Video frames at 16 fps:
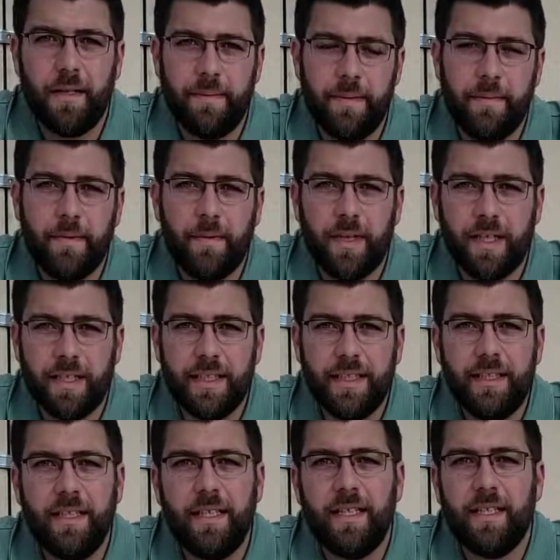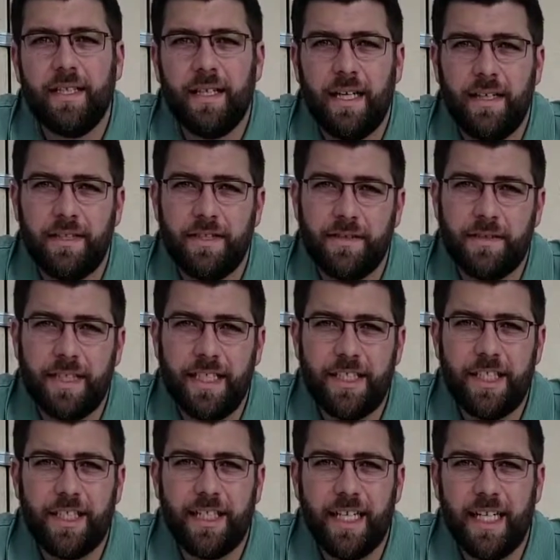Milwaukee. I also
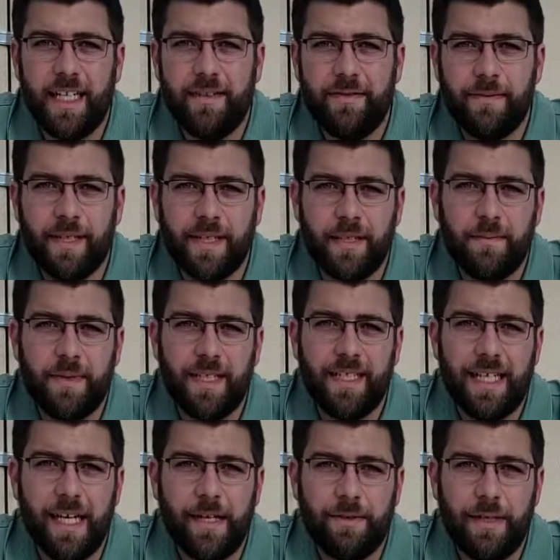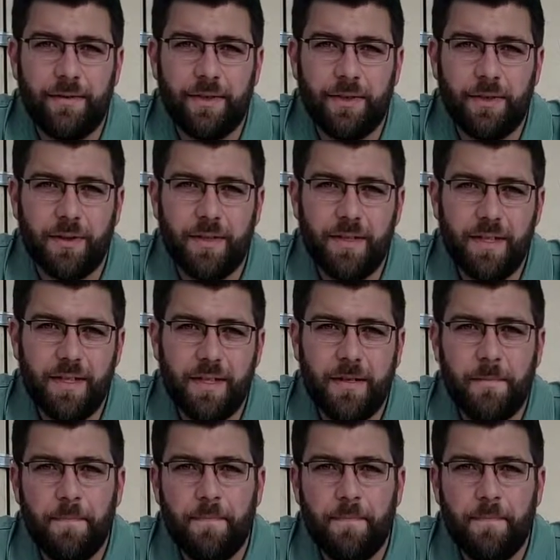teach and guide for my company Now Outdoors,